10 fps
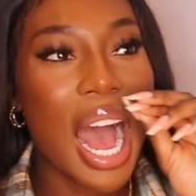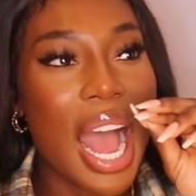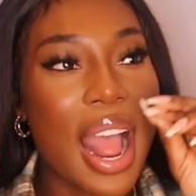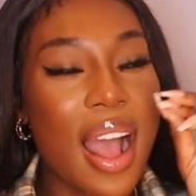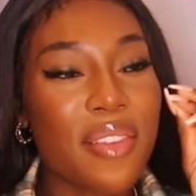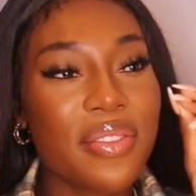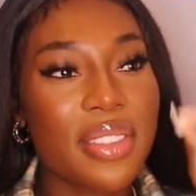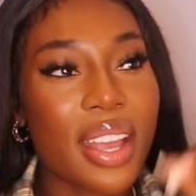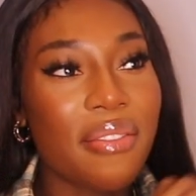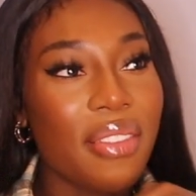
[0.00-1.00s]
I have
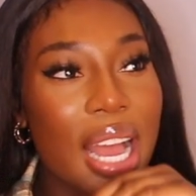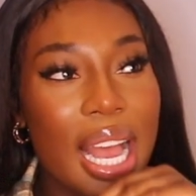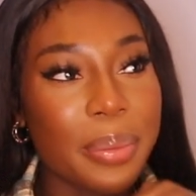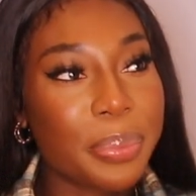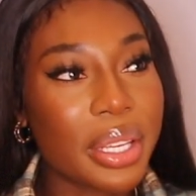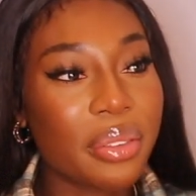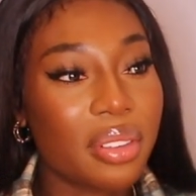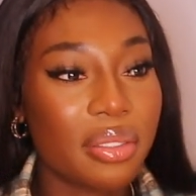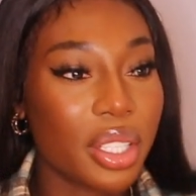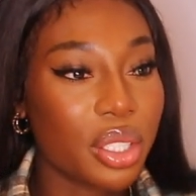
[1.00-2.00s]
never had beef
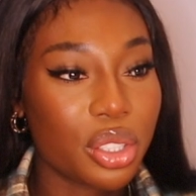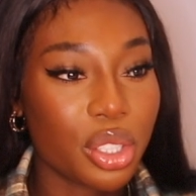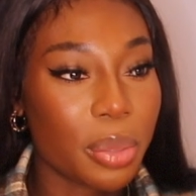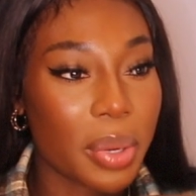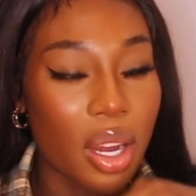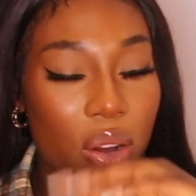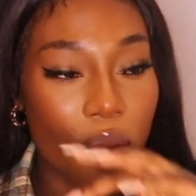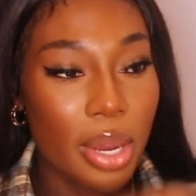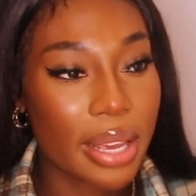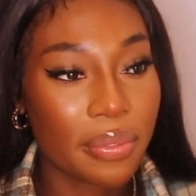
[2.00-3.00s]
with a YouTuber
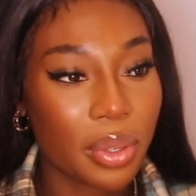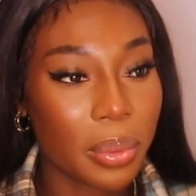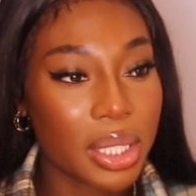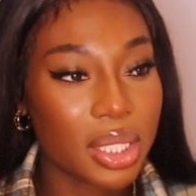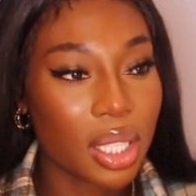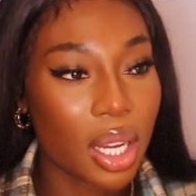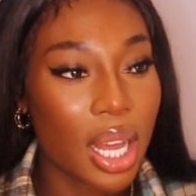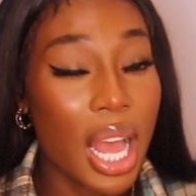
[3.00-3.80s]
or an influencer,